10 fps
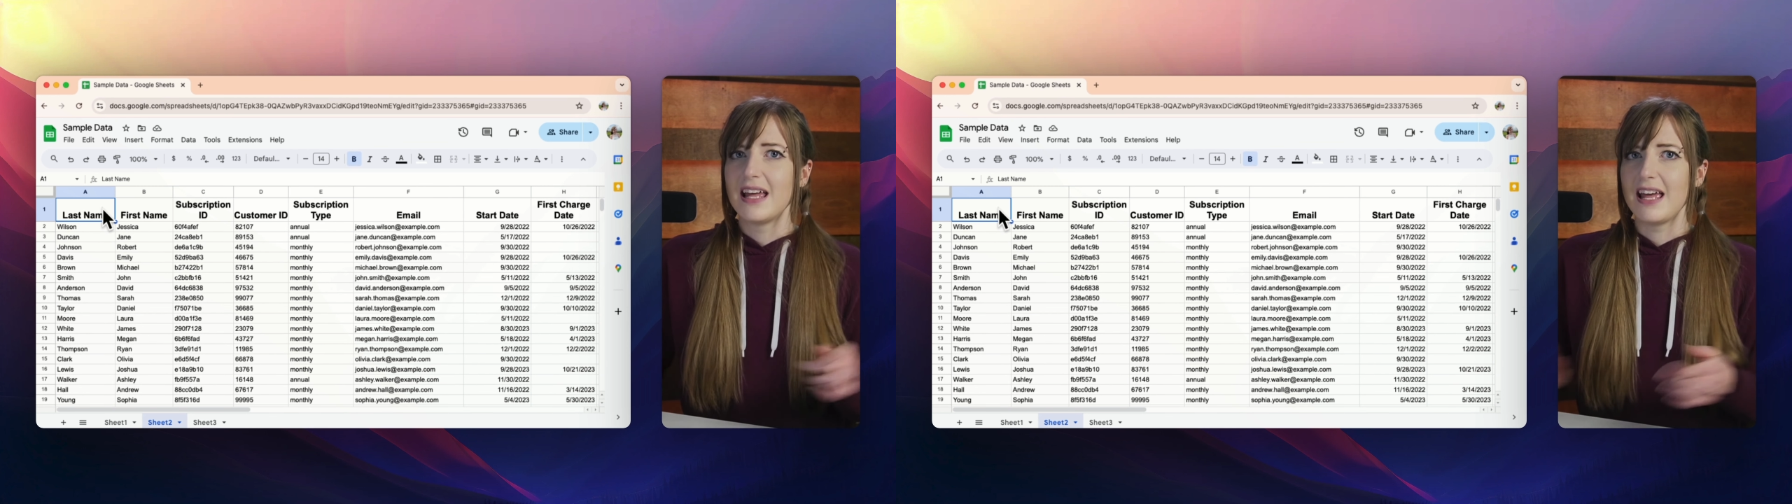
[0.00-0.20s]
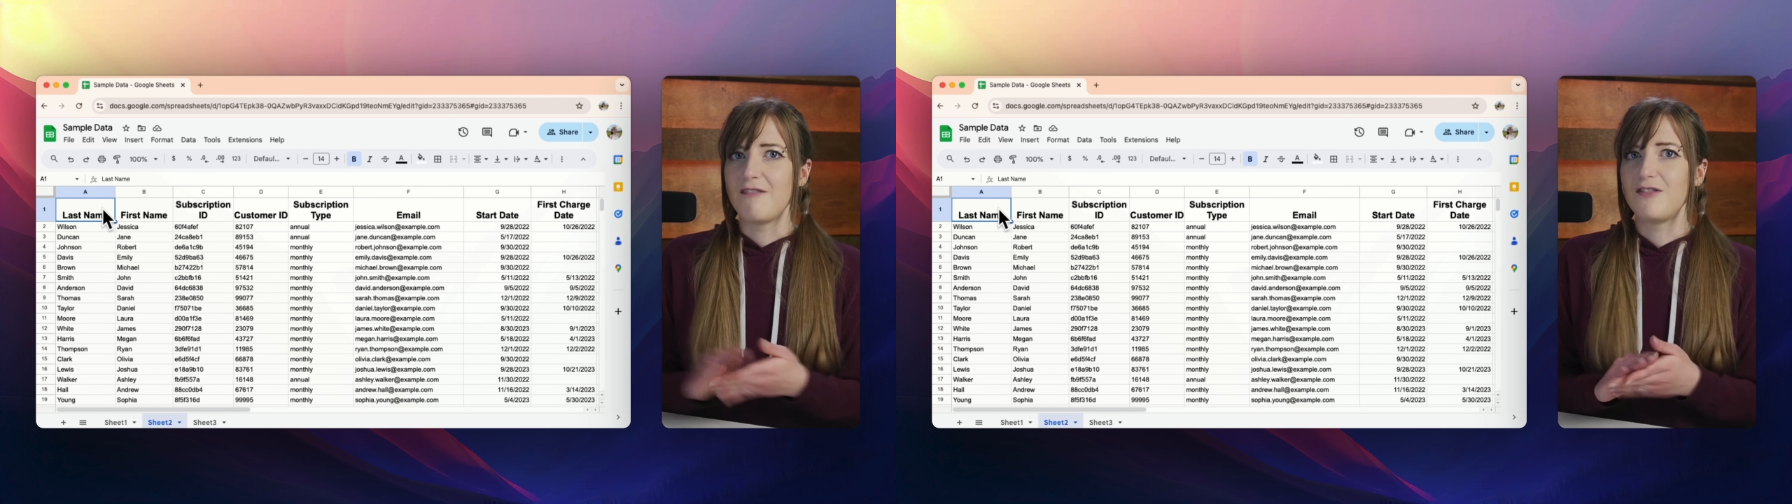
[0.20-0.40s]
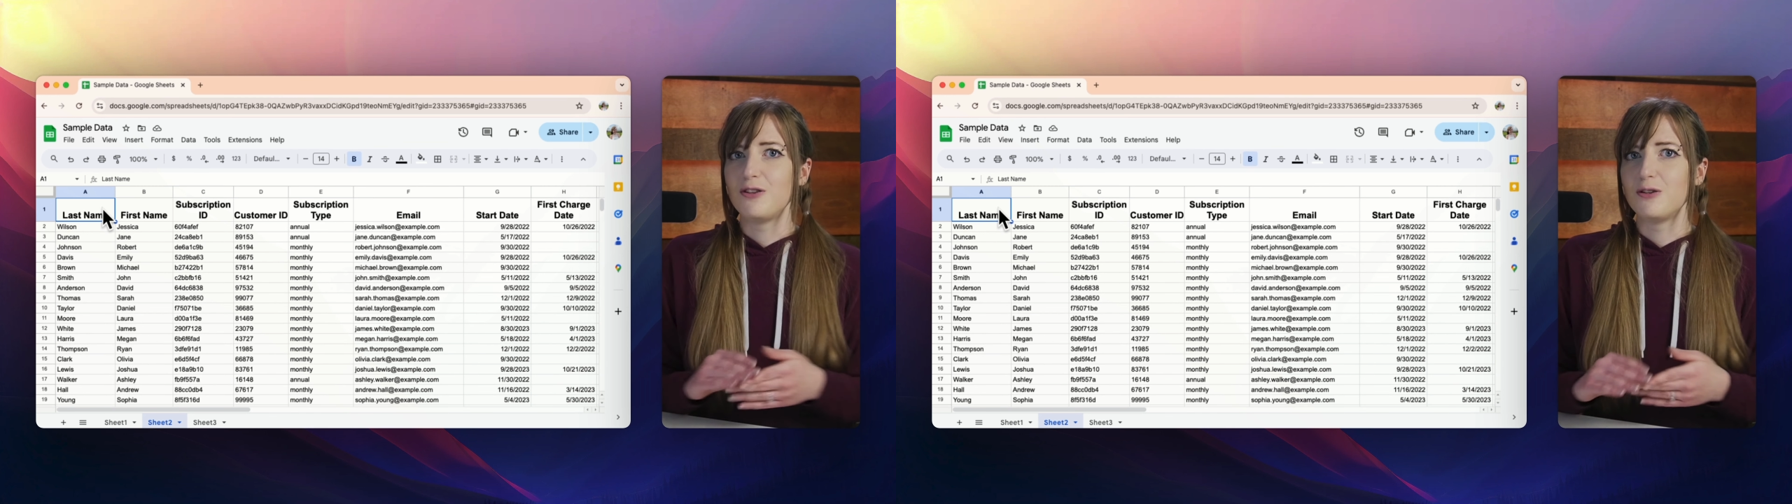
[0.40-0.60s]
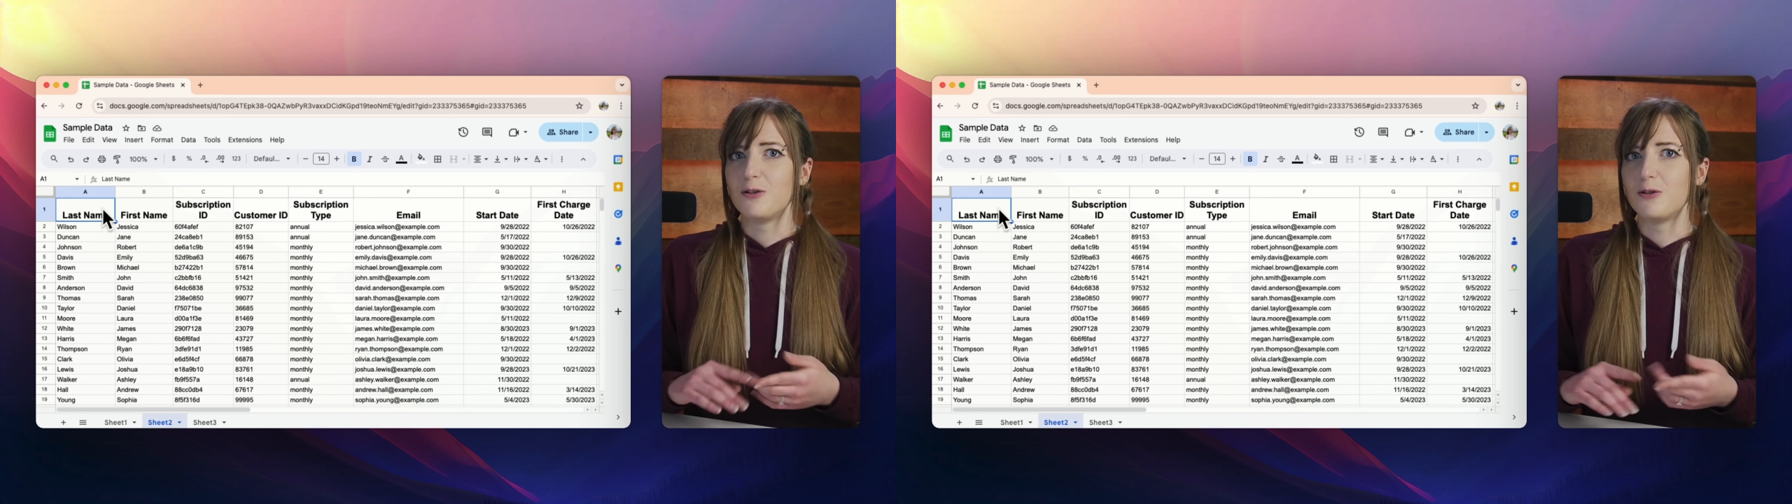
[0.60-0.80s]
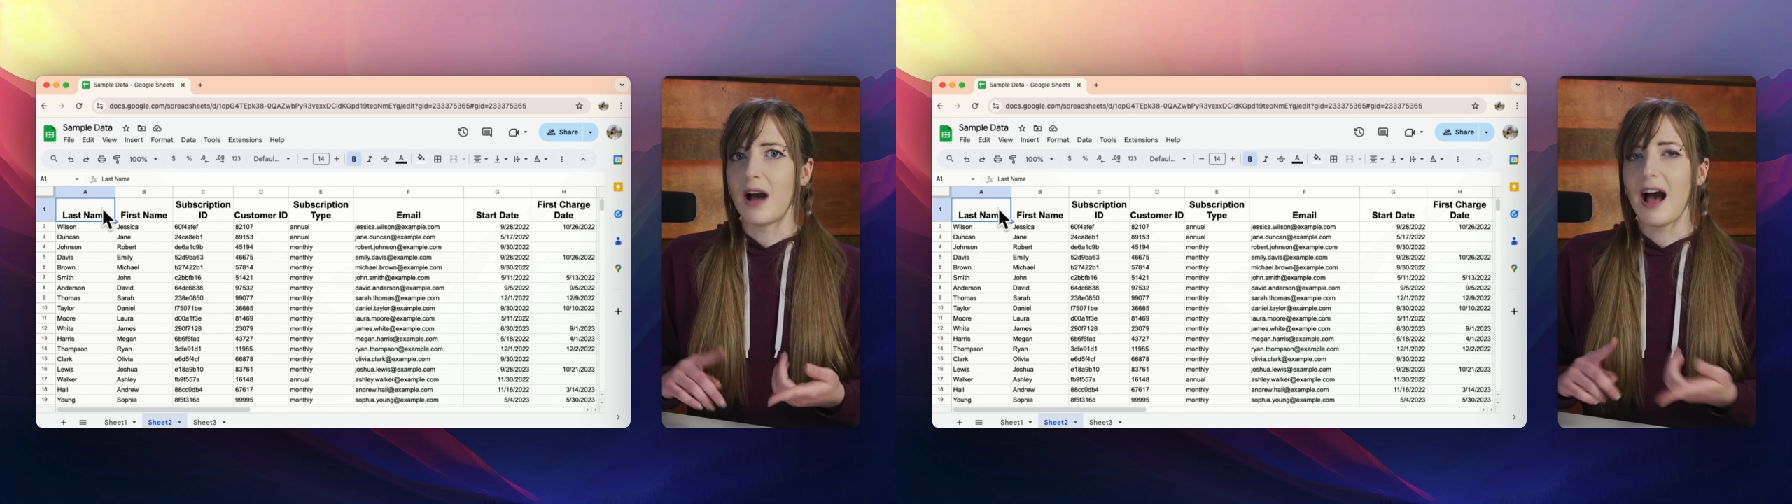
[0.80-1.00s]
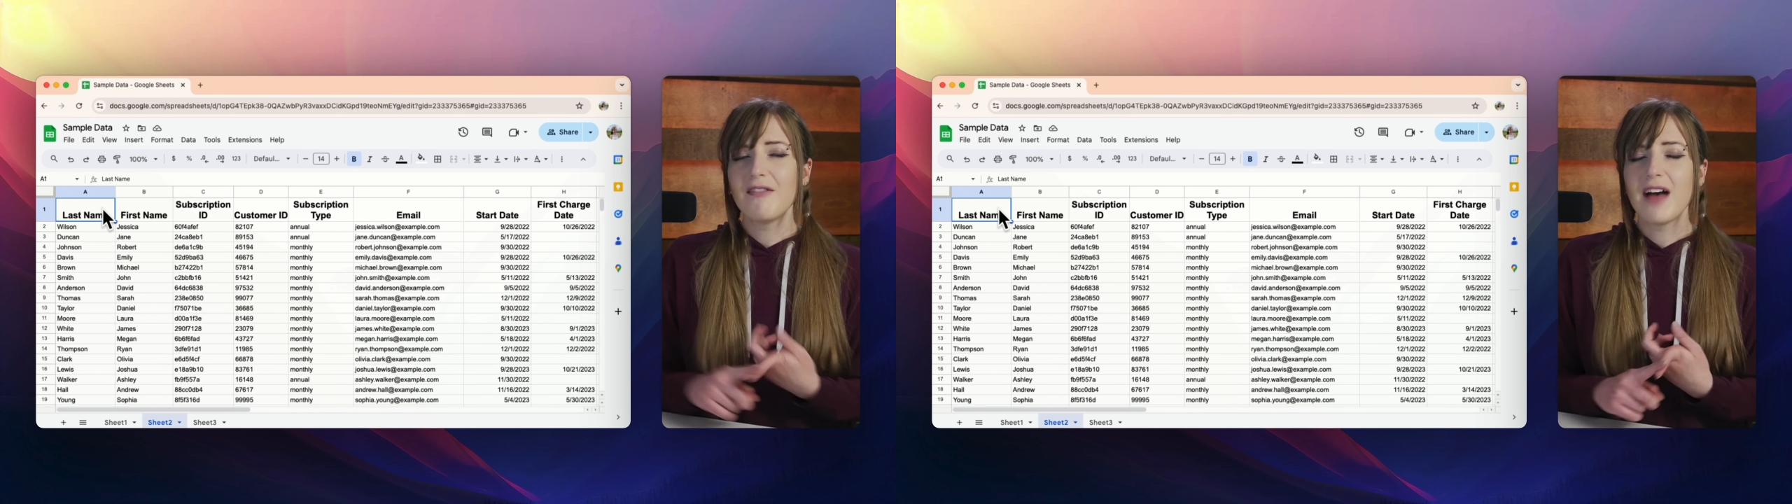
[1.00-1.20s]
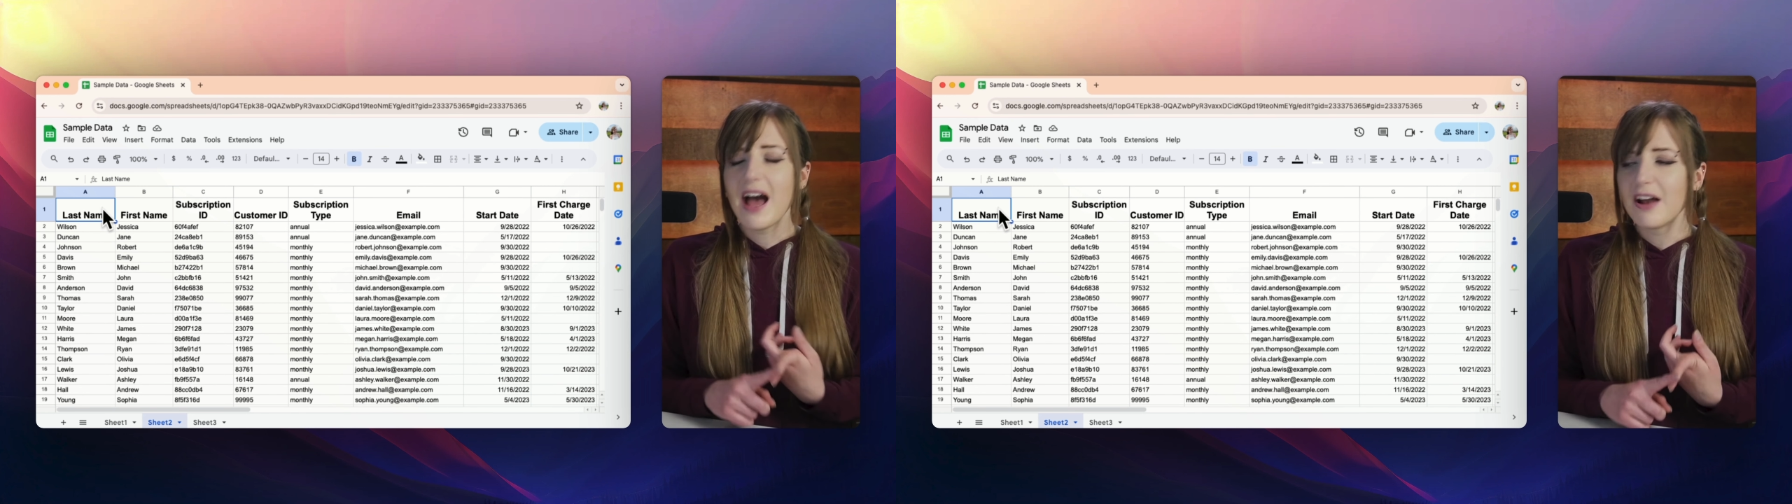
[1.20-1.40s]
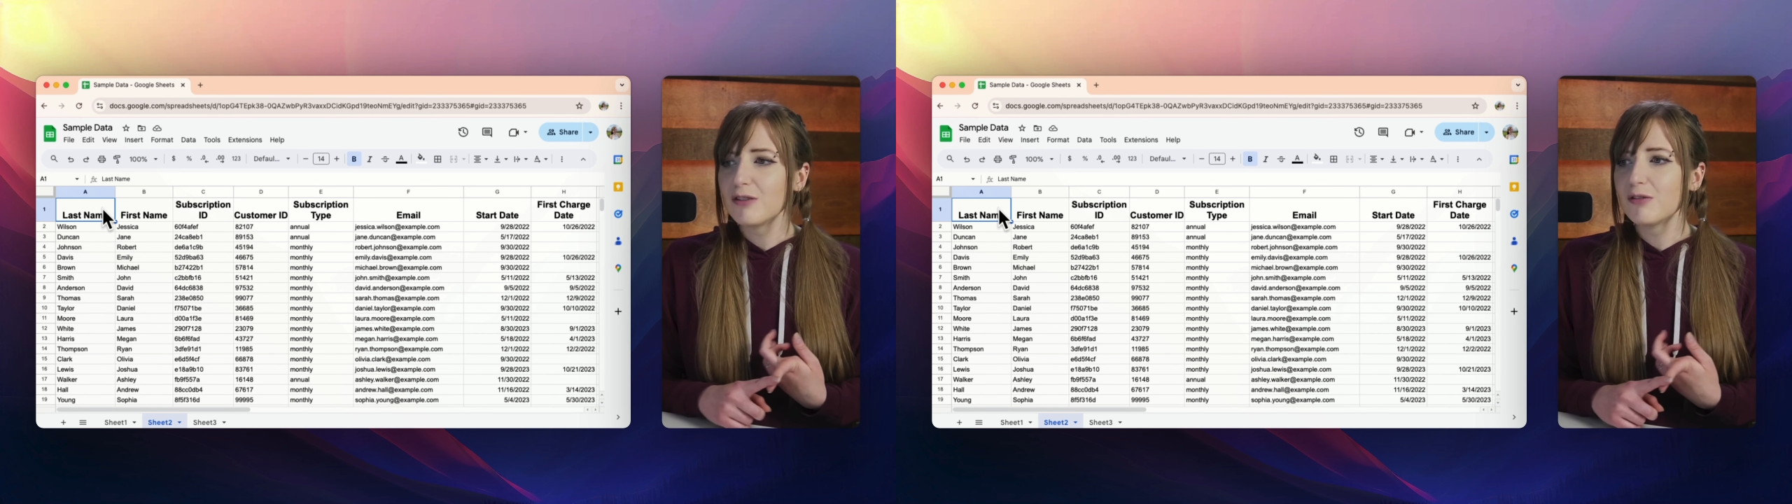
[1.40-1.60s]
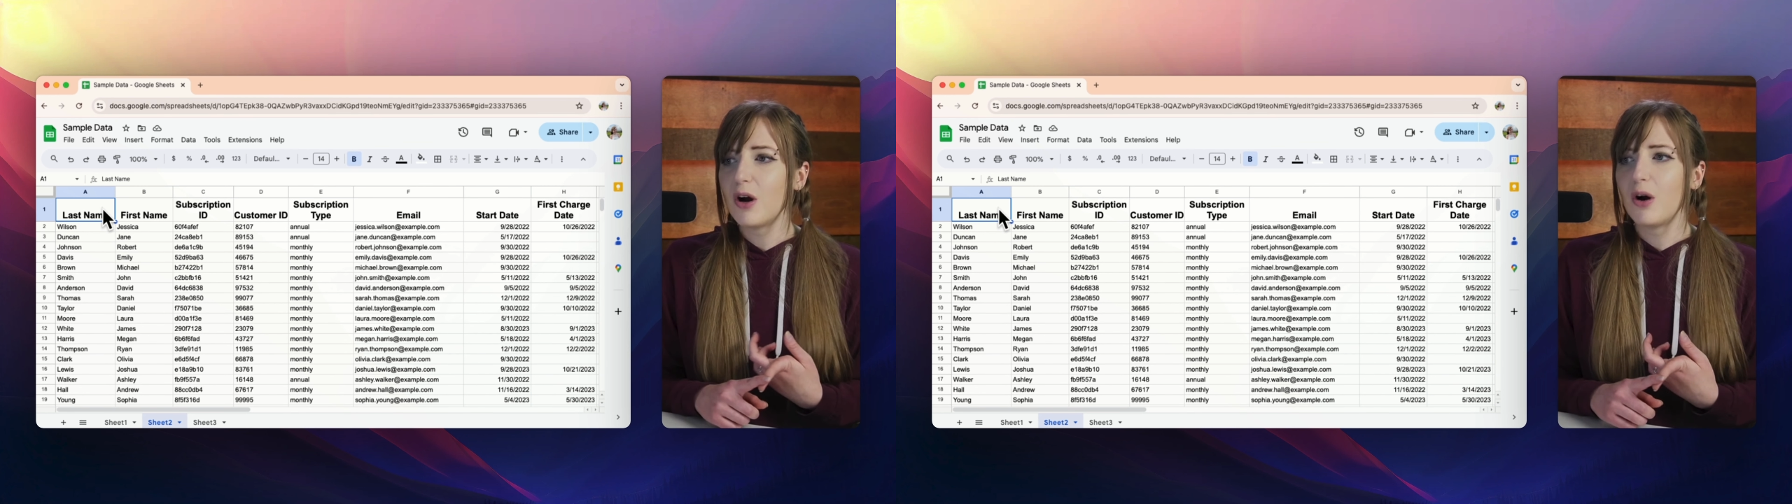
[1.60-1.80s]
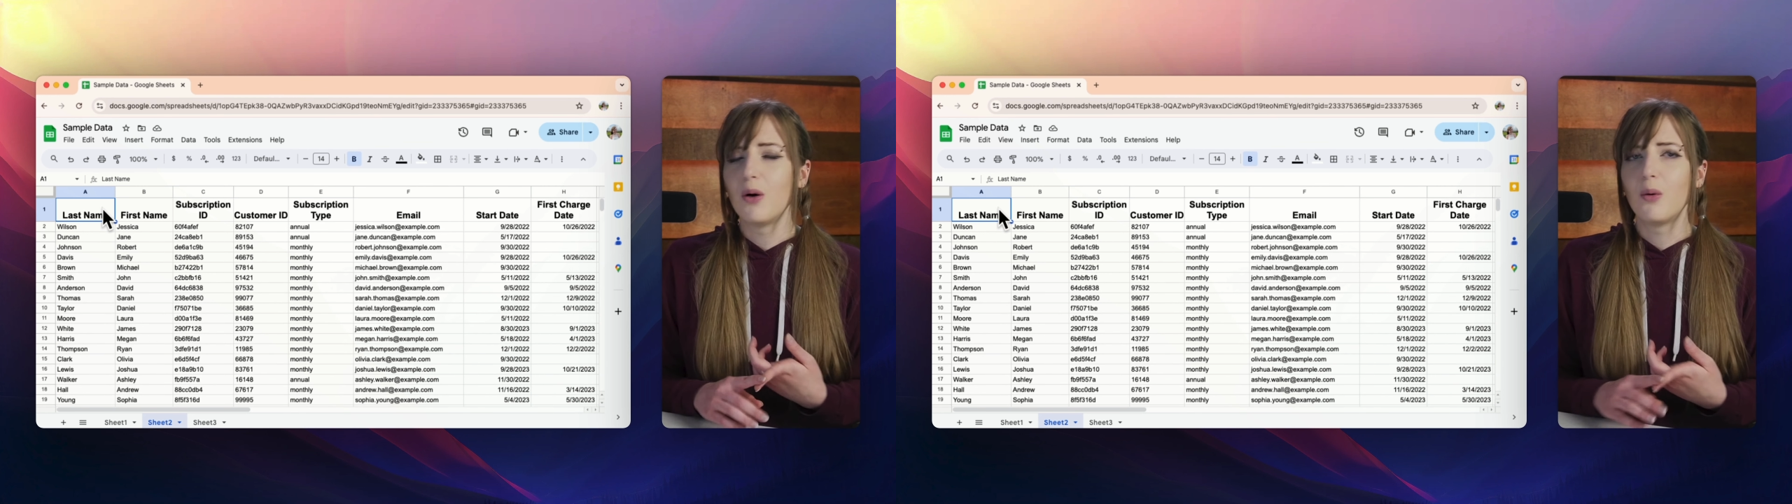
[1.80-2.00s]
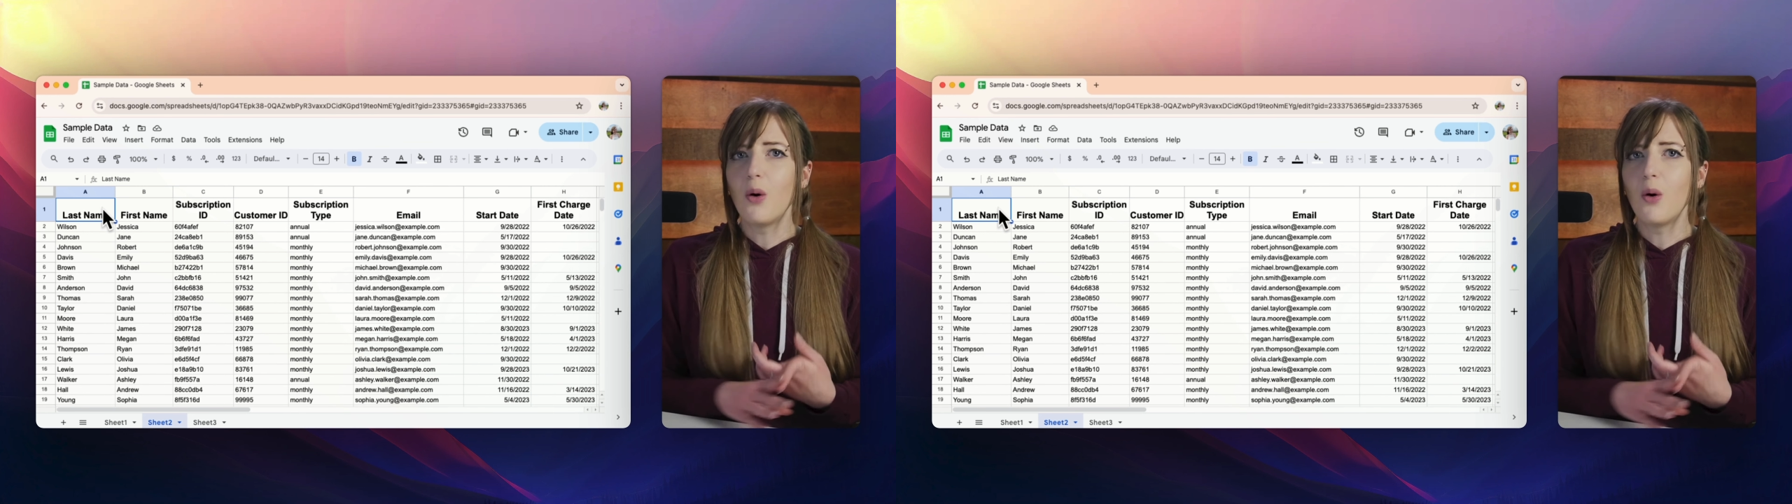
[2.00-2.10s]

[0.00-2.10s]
if you have a header row,